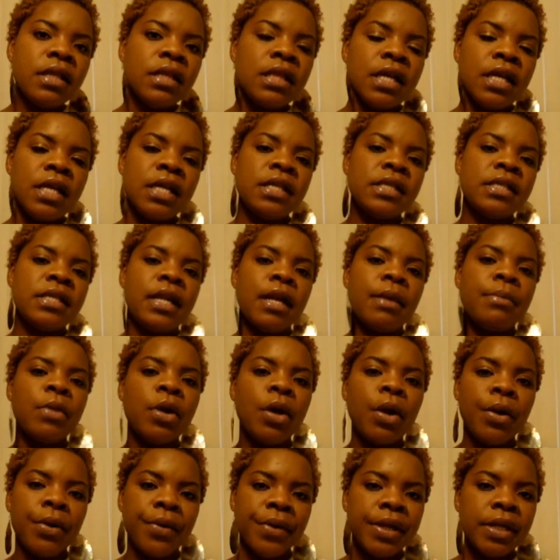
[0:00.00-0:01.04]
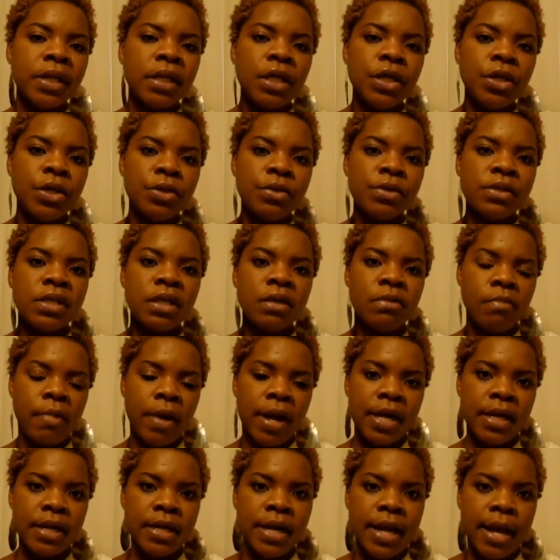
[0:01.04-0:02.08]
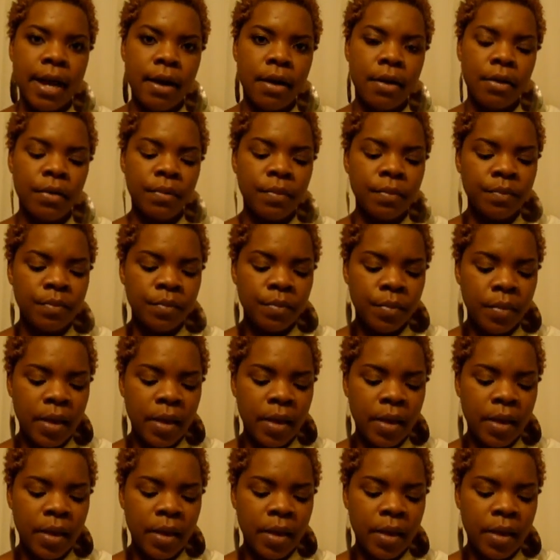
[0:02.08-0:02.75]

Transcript: the things that I'm currently using right now.